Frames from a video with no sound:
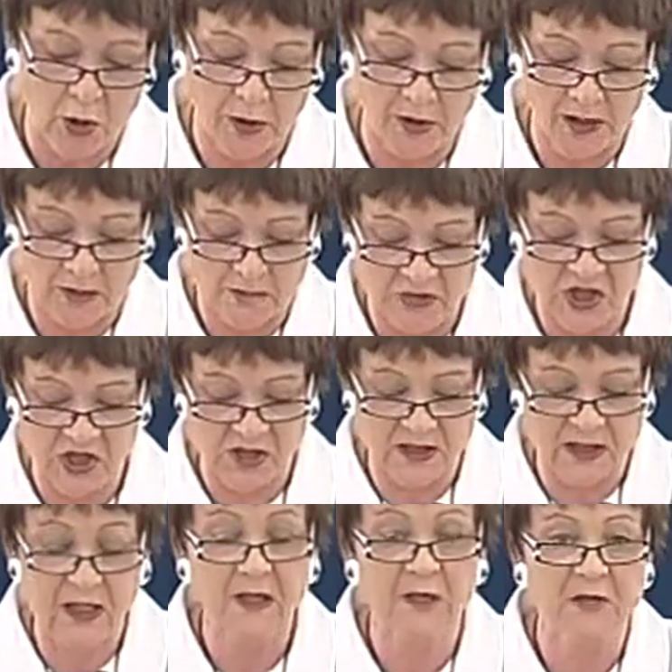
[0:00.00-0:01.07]
on a Commission
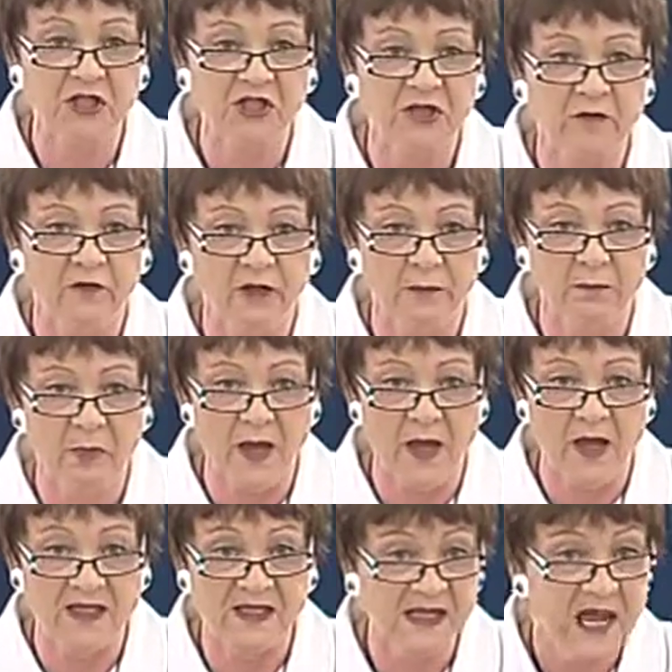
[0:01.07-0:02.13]
declaration of
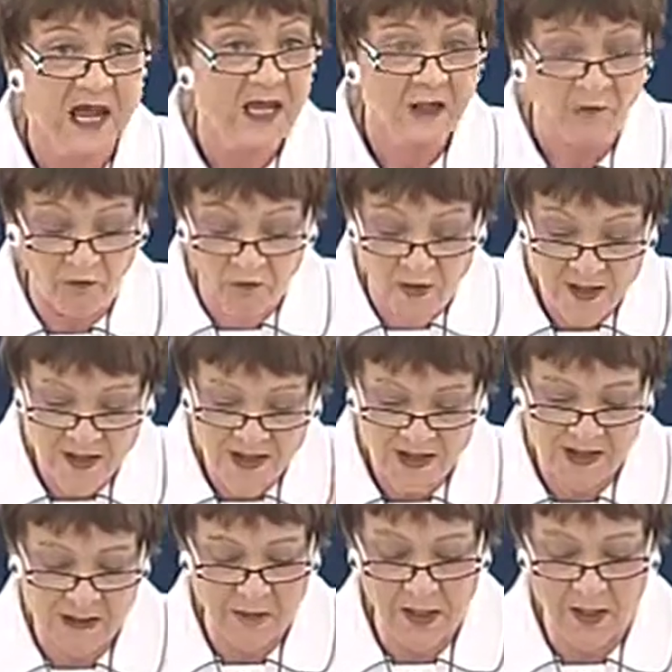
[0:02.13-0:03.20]
compliance, in fact
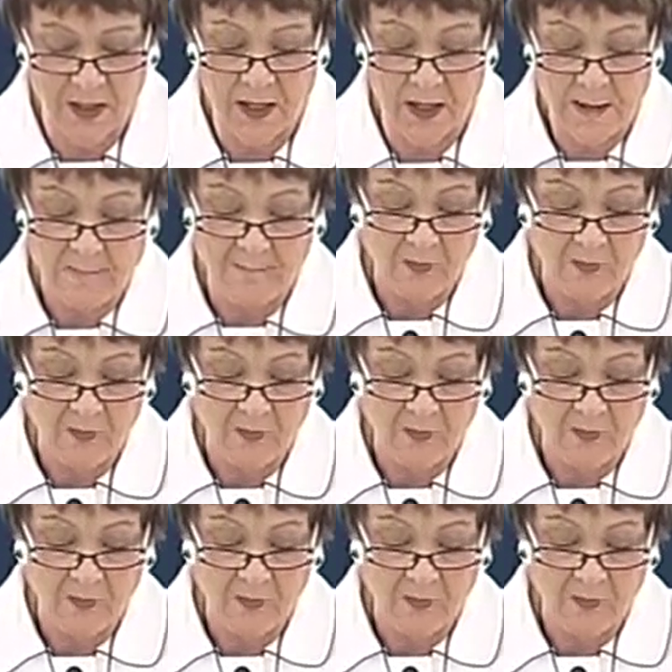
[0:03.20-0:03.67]
similar